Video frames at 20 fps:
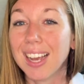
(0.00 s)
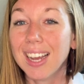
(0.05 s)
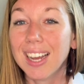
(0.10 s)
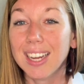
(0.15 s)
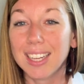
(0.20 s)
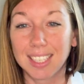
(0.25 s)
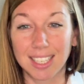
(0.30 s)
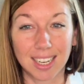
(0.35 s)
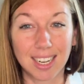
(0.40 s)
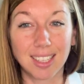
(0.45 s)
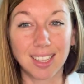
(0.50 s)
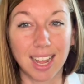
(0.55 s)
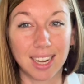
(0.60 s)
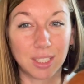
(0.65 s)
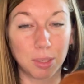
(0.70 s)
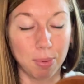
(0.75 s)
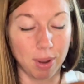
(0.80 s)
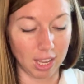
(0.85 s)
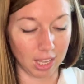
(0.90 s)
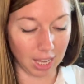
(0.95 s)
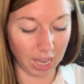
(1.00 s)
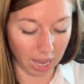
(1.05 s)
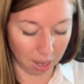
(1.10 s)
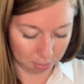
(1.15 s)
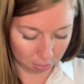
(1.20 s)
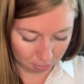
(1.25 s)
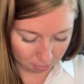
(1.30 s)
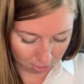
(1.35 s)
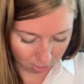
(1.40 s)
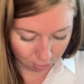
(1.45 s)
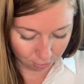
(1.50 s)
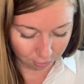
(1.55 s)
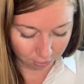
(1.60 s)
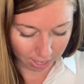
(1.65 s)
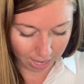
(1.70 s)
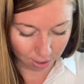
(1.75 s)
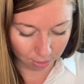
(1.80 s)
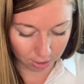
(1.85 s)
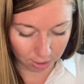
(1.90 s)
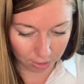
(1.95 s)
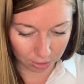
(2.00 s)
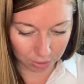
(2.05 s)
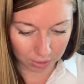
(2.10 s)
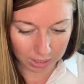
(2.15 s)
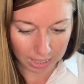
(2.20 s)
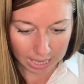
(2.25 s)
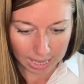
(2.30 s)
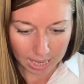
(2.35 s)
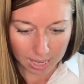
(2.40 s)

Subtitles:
to collect my chamomile flowers.